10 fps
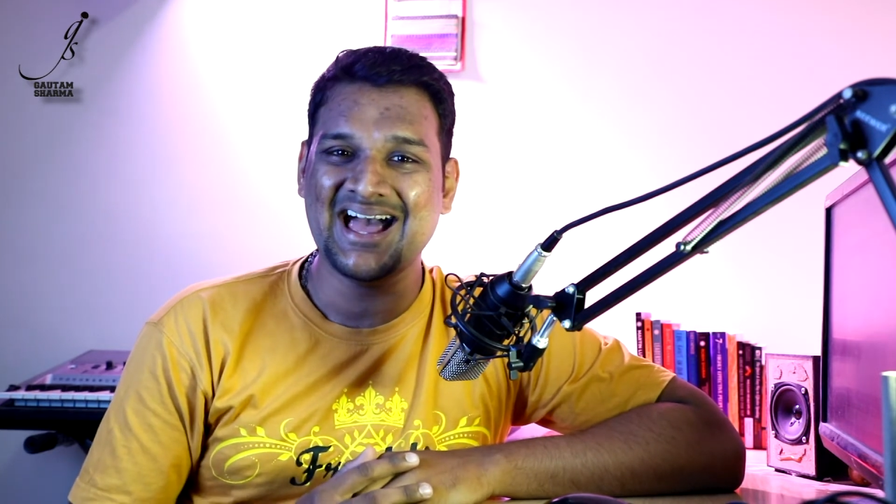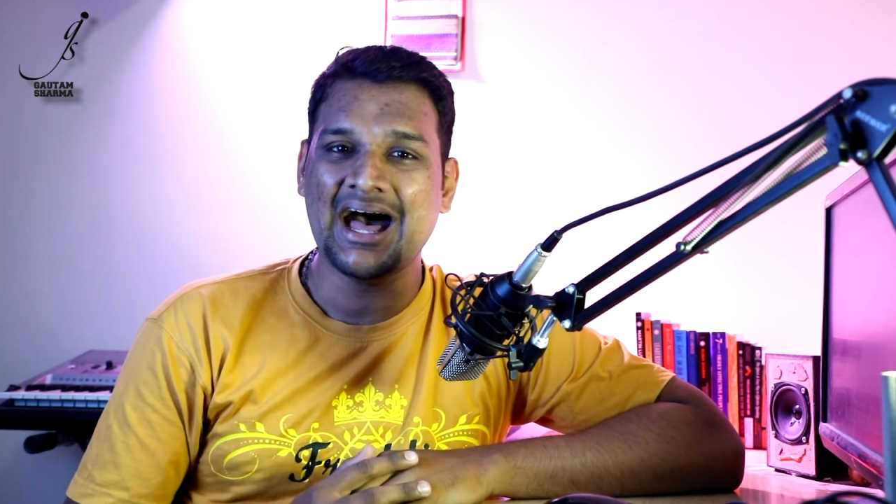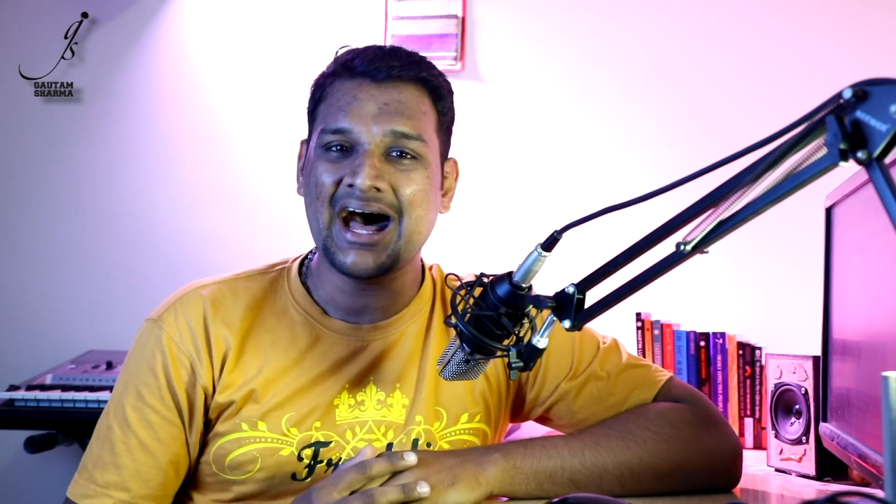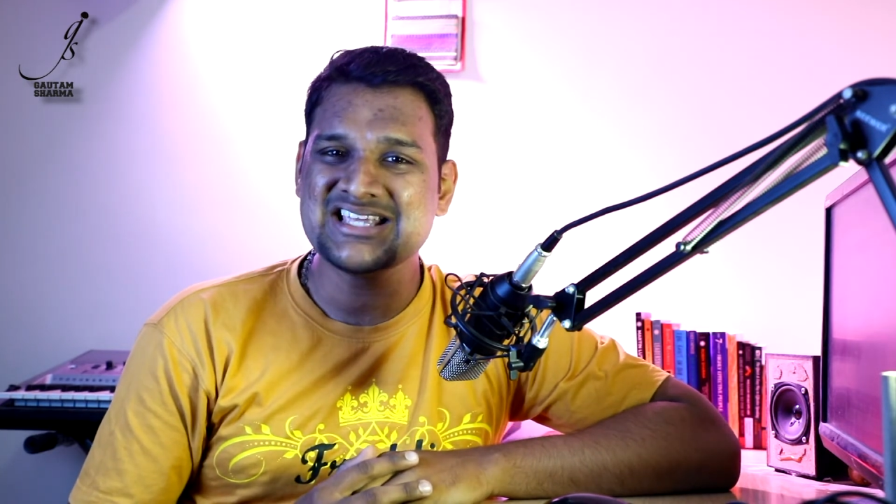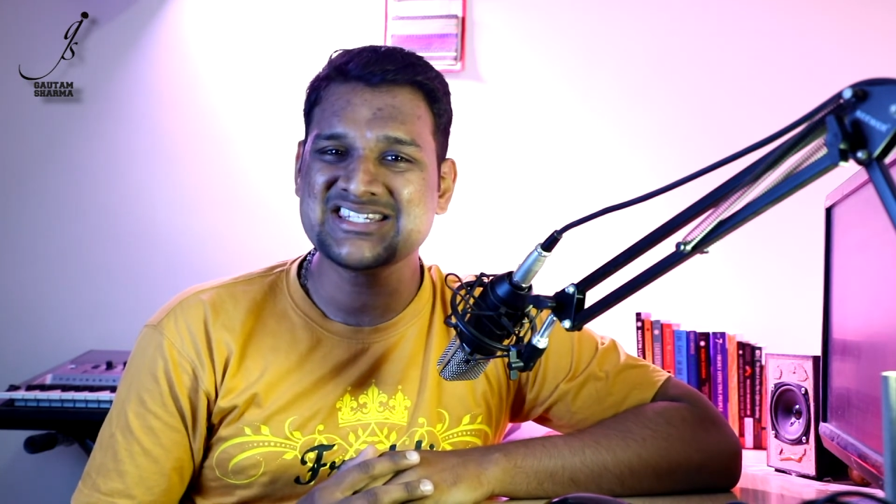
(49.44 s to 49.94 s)

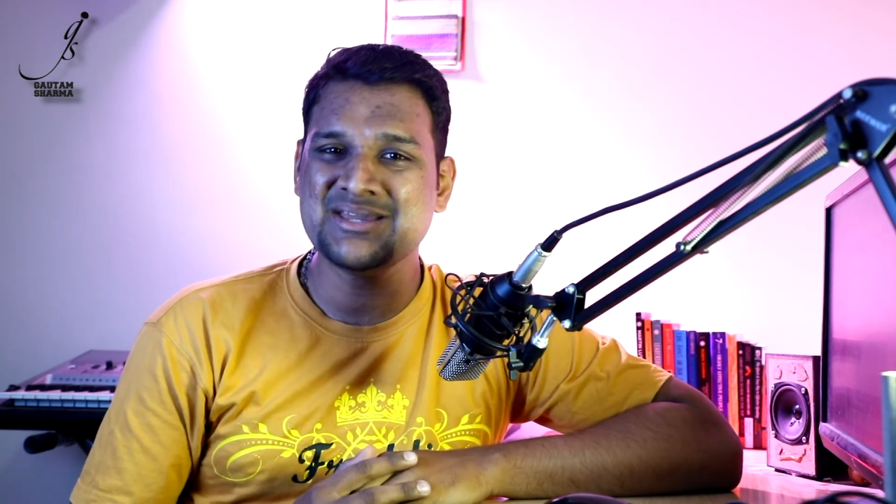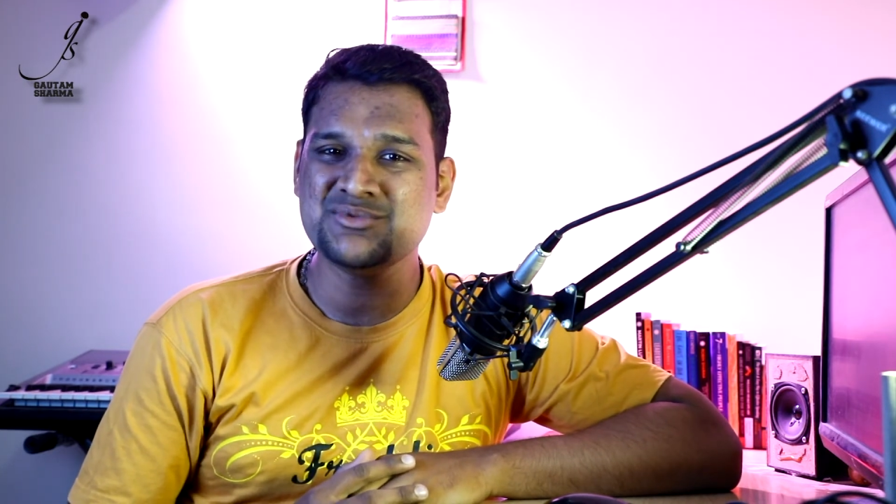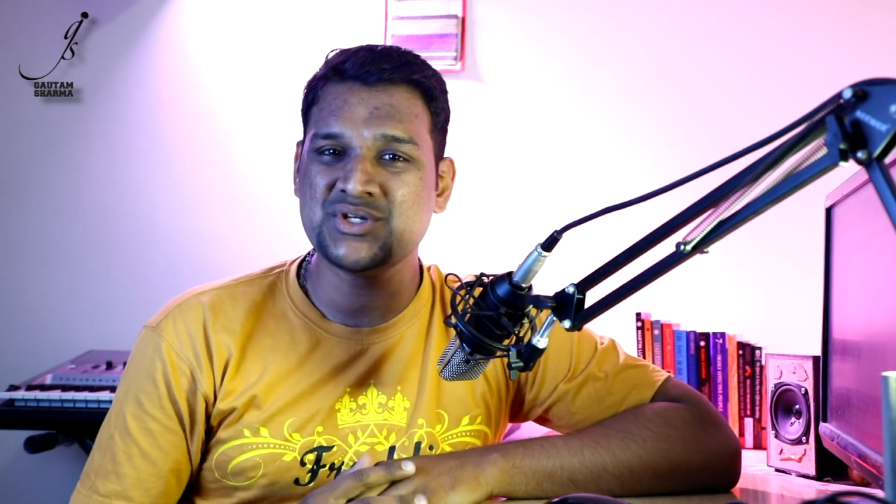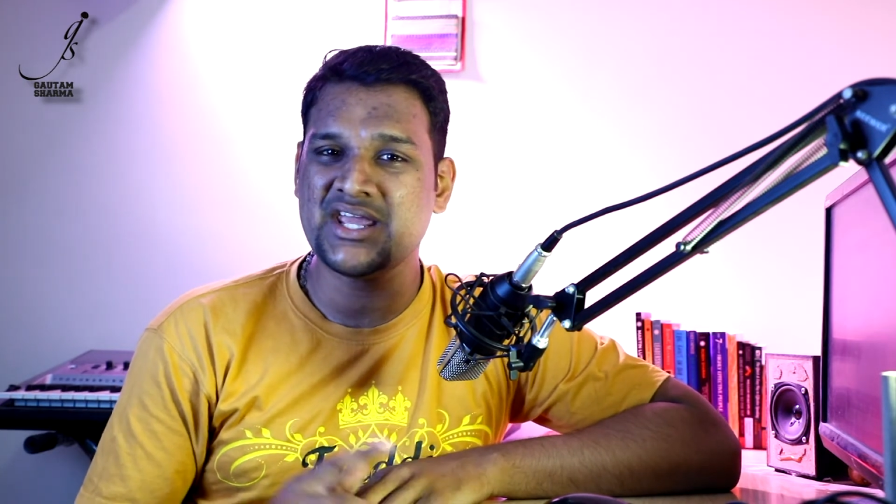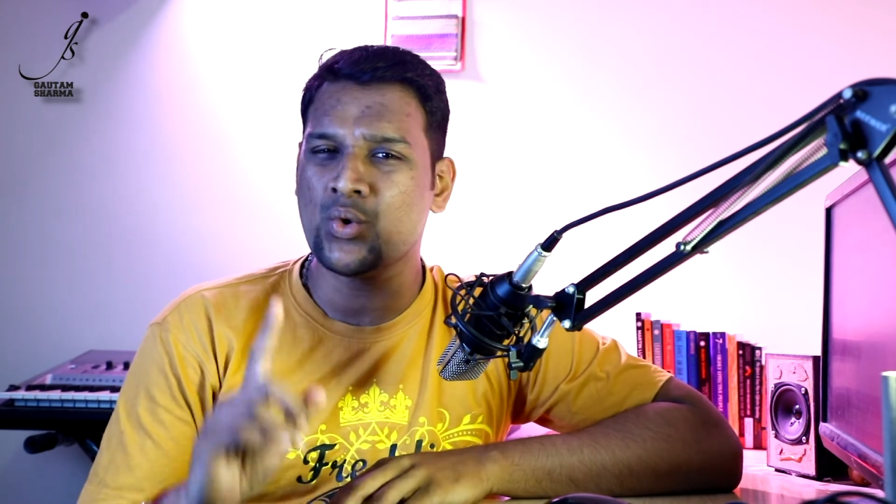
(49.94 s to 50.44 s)
Ask him
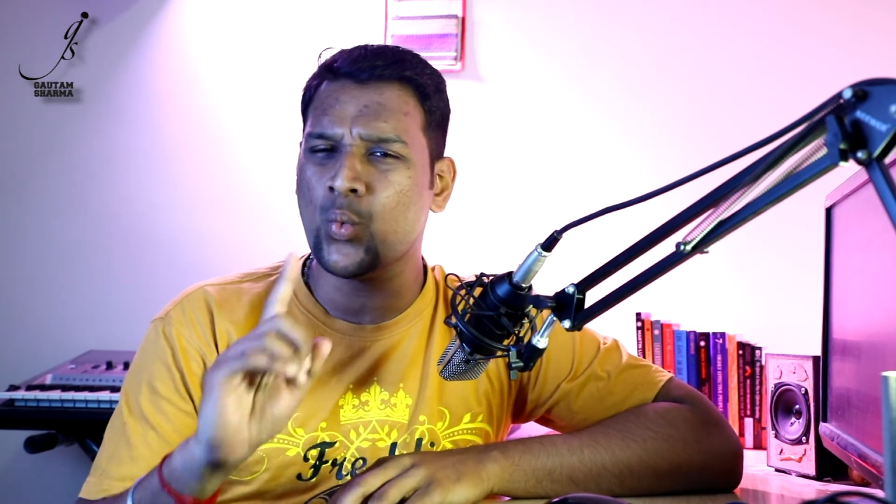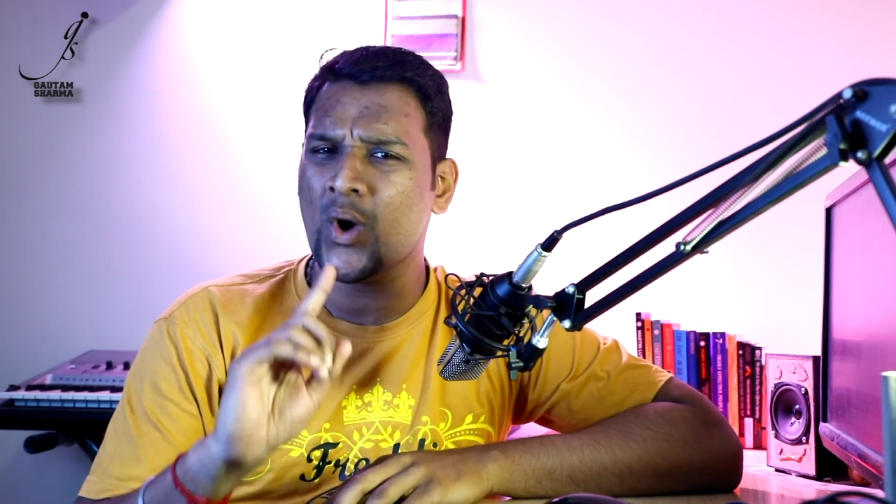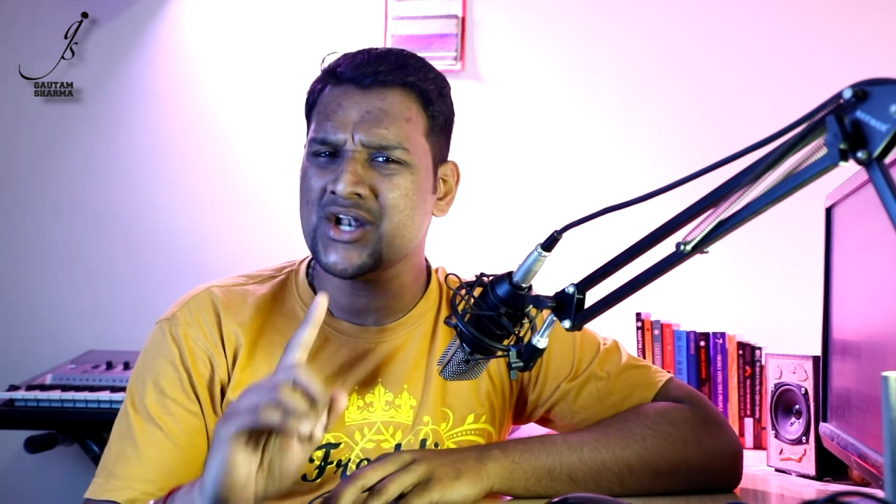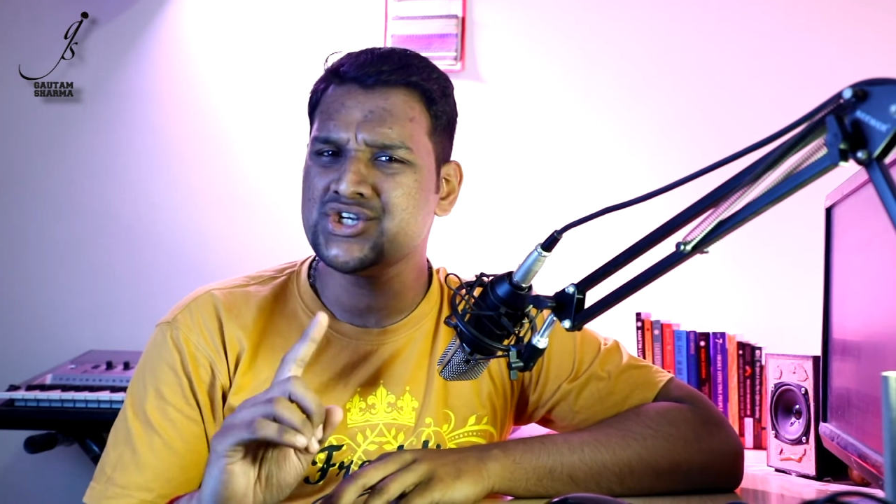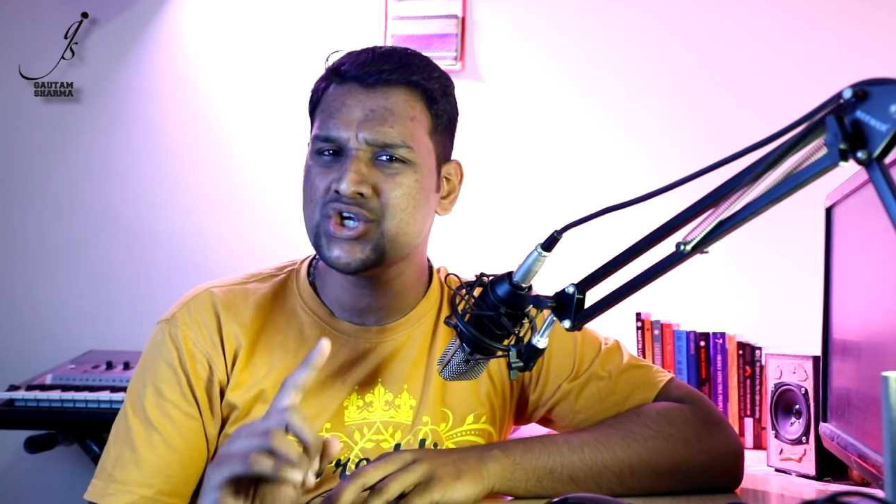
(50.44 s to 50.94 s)
to take
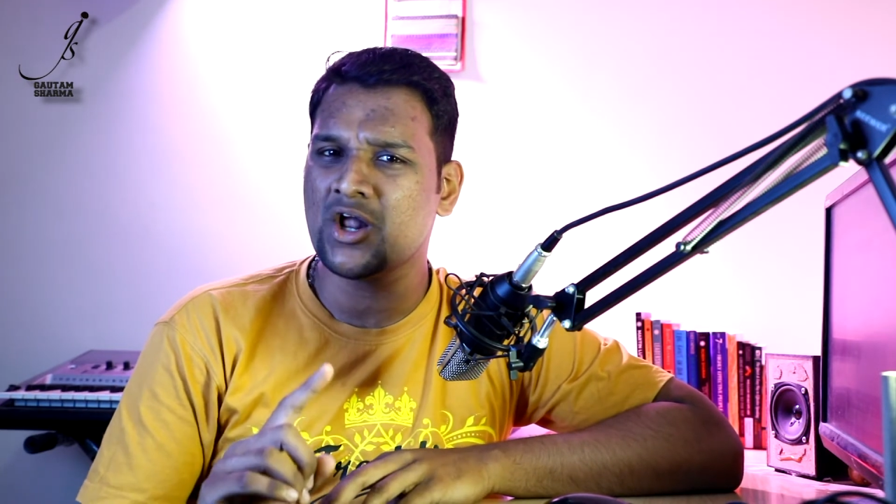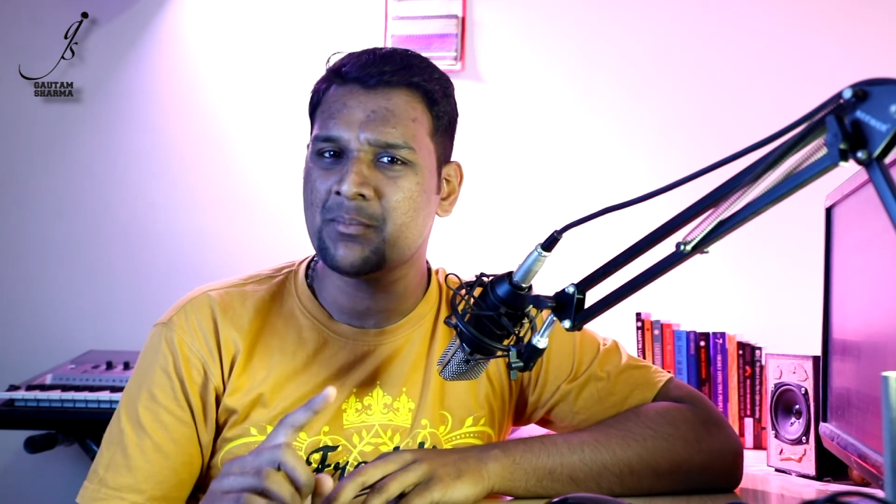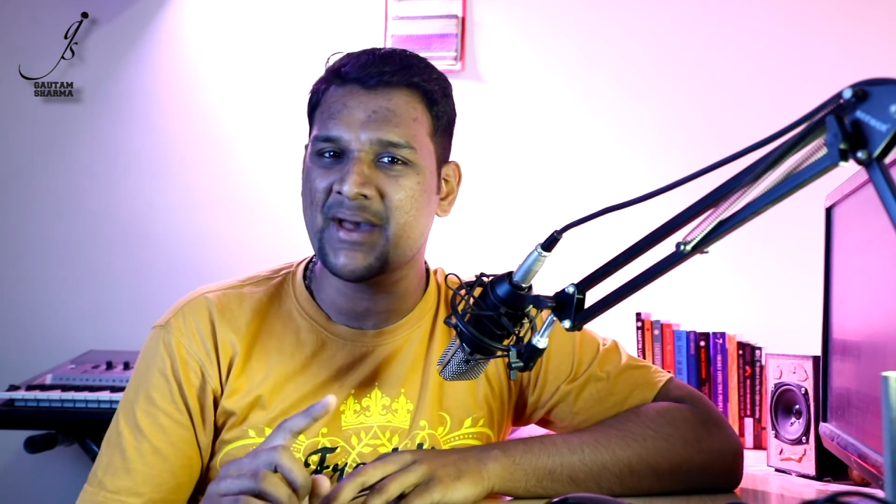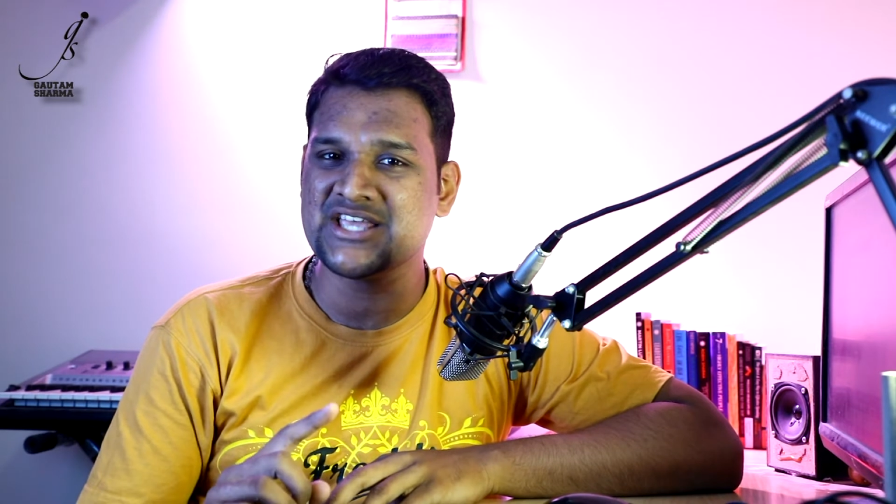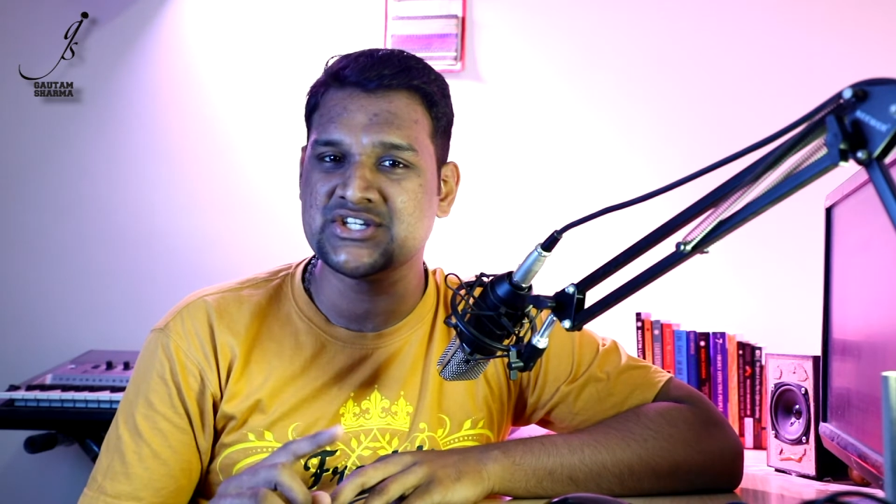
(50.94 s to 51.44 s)
one
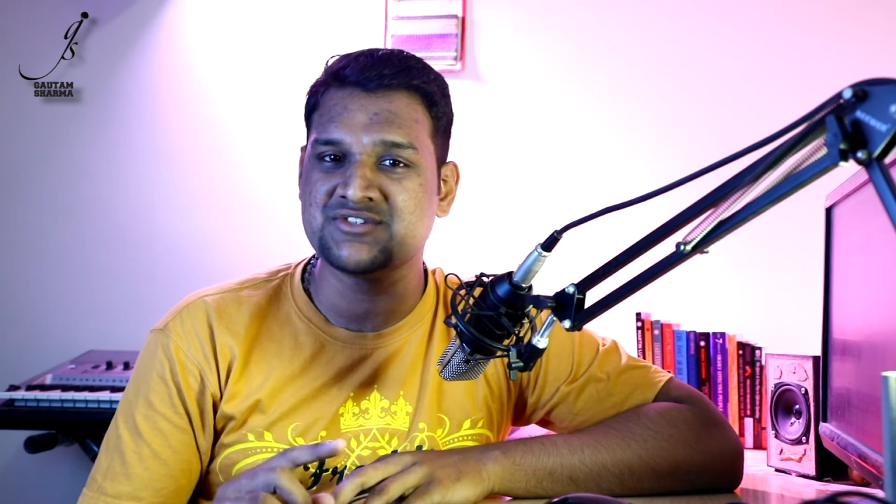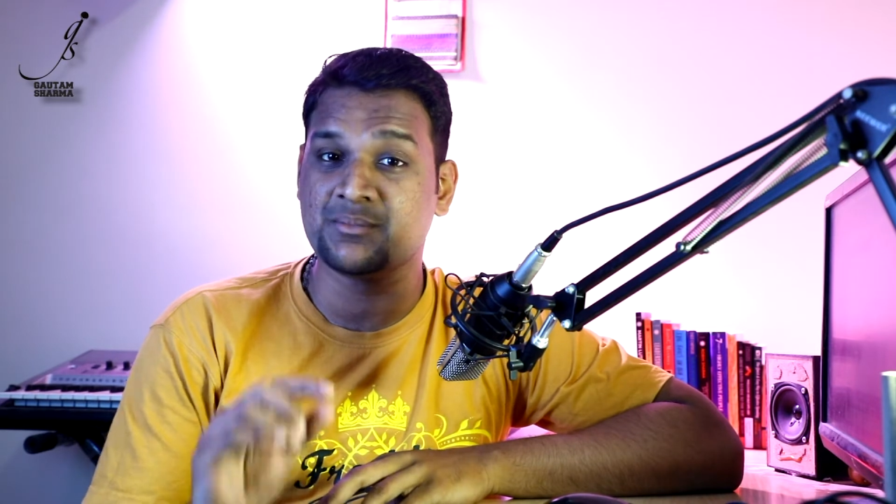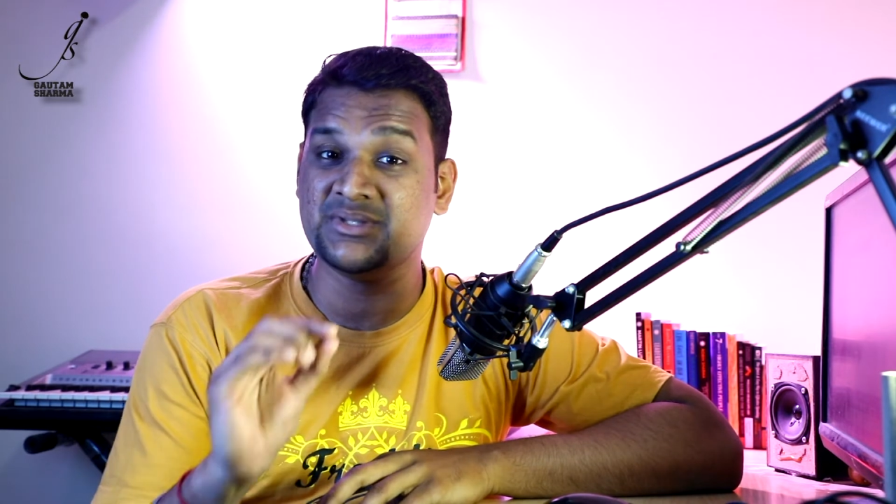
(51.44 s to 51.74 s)
short passage from